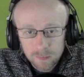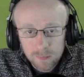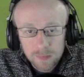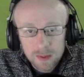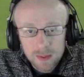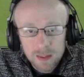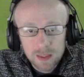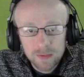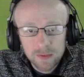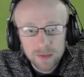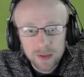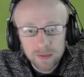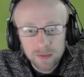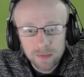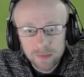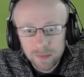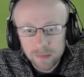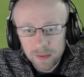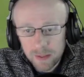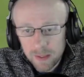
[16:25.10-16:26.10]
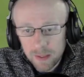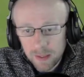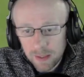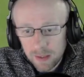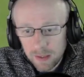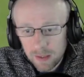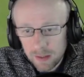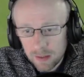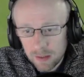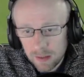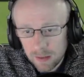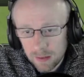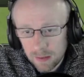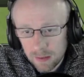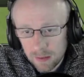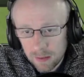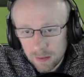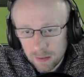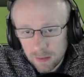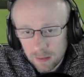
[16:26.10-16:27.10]
See if they flee.
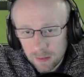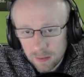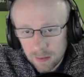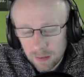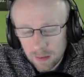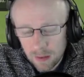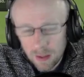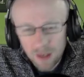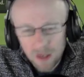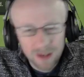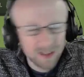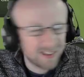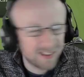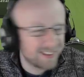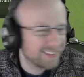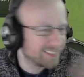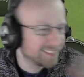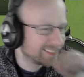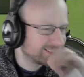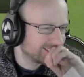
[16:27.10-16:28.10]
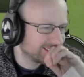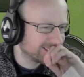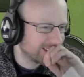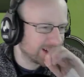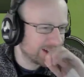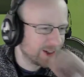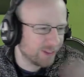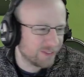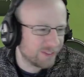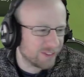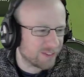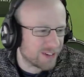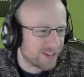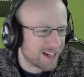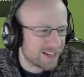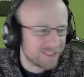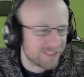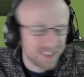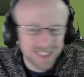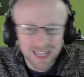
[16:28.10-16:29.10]
Oh, another
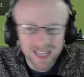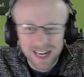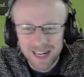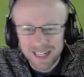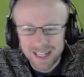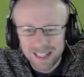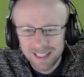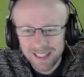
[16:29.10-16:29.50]
rear attack.